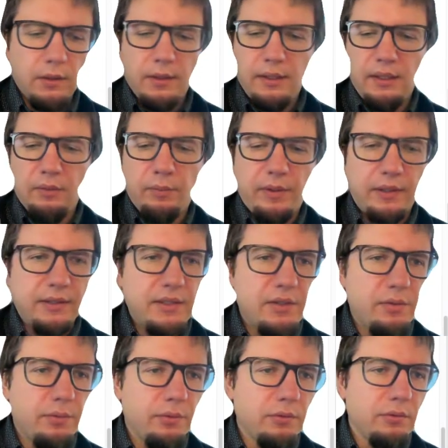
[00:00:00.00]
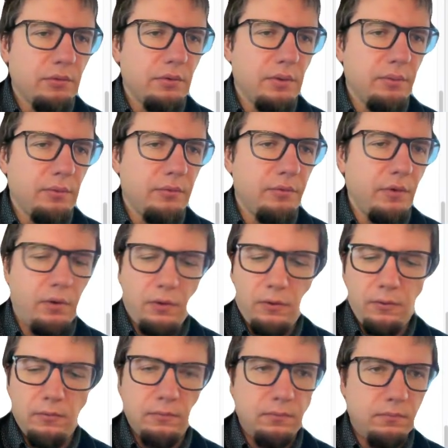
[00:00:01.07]
in practice, you want to remove
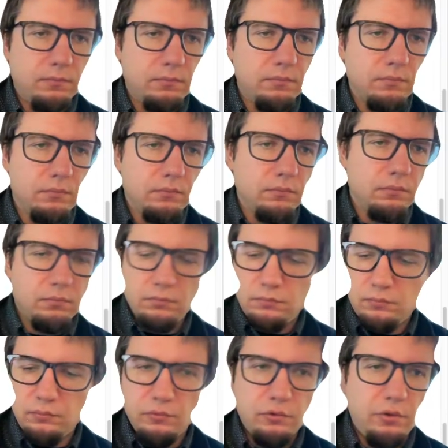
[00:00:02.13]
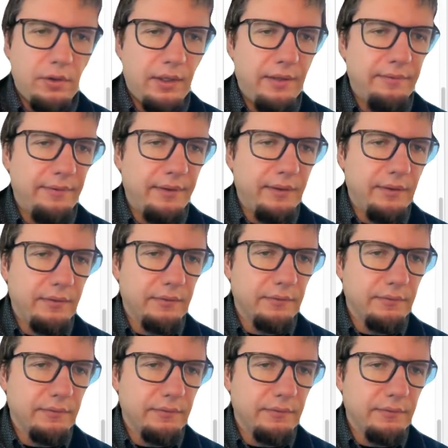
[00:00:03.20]
all driving